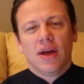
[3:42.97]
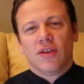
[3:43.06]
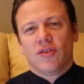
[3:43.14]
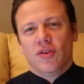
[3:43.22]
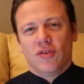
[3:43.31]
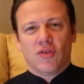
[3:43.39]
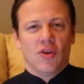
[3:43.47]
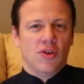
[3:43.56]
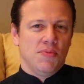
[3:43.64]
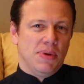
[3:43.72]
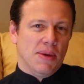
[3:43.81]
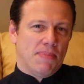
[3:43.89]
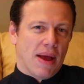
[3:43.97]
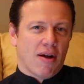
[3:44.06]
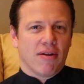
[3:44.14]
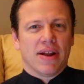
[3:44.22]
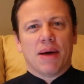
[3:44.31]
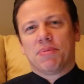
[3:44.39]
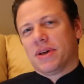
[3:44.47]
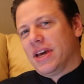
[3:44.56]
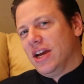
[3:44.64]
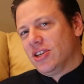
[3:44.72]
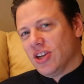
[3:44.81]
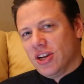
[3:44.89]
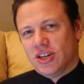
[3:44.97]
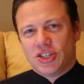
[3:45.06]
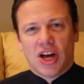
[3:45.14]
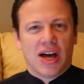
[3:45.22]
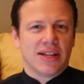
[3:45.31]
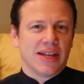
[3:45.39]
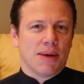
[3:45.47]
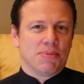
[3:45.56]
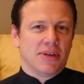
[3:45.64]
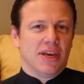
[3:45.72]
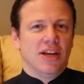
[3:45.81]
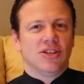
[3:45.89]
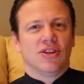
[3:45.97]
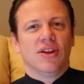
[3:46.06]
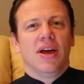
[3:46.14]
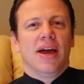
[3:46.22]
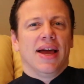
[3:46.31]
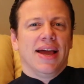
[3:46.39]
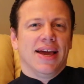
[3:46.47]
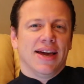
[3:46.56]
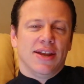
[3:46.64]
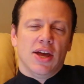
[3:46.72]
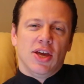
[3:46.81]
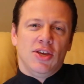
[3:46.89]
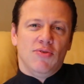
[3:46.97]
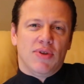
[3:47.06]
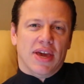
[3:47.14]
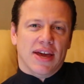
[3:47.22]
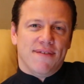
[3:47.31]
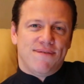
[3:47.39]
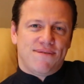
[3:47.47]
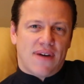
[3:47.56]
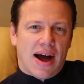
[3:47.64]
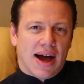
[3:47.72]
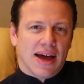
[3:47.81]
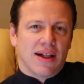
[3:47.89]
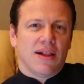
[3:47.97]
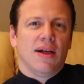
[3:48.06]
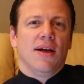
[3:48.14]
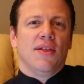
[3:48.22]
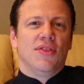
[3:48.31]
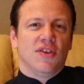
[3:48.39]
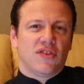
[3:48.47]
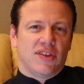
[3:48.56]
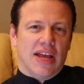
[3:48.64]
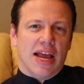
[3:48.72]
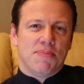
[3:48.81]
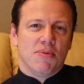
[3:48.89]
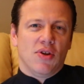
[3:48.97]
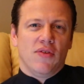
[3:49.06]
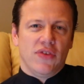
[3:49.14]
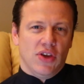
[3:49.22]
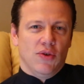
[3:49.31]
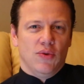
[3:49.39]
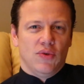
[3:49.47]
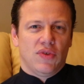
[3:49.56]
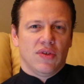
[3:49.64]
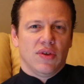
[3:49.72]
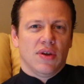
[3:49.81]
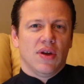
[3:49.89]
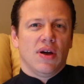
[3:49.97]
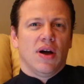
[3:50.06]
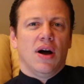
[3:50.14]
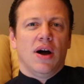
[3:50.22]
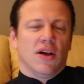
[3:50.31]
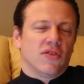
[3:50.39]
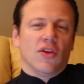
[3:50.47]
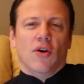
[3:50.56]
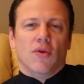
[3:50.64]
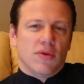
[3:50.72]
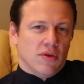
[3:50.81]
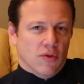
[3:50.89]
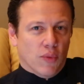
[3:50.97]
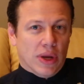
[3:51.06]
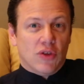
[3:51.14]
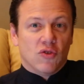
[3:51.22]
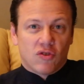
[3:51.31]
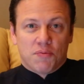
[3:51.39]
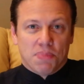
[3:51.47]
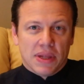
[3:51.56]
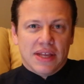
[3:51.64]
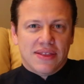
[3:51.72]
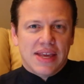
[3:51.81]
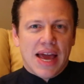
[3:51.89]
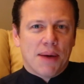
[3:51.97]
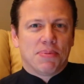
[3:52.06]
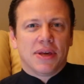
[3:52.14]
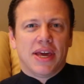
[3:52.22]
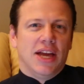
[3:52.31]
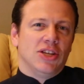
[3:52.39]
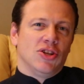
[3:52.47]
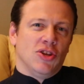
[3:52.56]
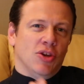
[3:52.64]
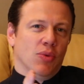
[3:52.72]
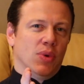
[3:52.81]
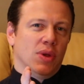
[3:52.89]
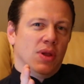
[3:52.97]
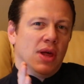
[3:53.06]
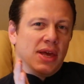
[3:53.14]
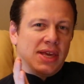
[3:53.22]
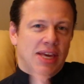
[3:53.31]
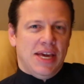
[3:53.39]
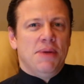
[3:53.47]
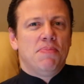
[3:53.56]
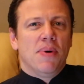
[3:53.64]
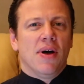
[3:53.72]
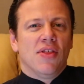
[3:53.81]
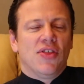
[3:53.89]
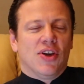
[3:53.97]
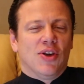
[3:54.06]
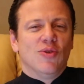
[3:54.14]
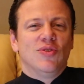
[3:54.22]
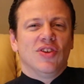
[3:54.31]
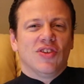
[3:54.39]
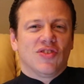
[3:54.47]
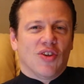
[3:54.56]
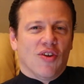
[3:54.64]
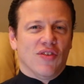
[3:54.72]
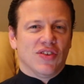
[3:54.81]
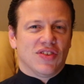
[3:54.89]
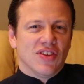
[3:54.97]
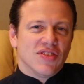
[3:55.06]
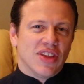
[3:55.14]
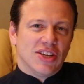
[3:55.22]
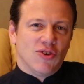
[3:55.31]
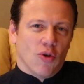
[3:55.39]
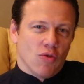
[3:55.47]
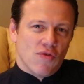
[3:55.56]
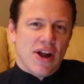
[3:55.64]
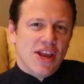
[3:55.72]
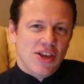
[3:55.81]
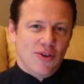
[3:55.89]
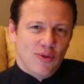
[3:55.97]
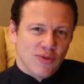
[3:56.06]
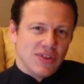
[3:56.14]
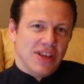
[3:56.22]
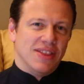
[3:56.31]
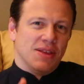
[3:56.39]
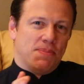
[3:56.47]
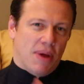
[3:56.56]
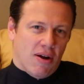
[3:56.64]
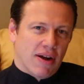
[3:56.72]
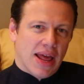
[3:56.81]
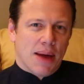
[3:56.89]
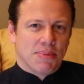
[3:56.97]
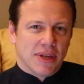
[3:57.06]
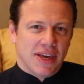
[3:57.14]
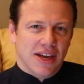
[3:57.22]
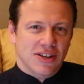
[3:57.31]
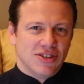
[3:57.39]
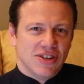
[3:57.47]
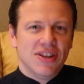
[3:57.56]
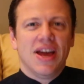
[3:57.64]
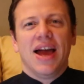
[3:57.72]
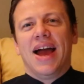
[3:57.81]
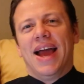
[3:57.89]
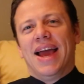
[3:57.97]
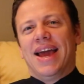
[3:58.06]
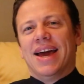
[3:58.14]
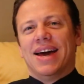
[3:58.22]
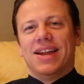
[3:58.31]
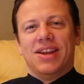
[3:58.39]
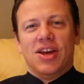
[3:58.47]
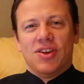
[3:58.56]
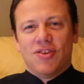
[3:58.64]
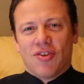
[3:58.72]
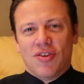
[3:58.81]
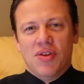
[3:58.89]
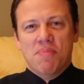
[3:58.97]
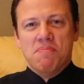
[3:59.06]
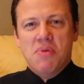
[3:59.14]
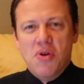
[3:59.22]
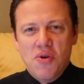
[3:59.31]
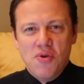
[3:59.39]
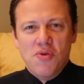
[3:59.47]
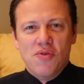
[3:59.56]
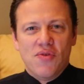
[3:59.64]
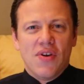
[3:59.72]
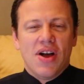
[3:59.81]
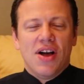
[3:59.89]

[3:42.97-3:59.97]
So there's going to be a parent application and a child application, and you can file the statement of use. When you split the application, you will keep the goods and services that you already use in the parent application, and you're going to move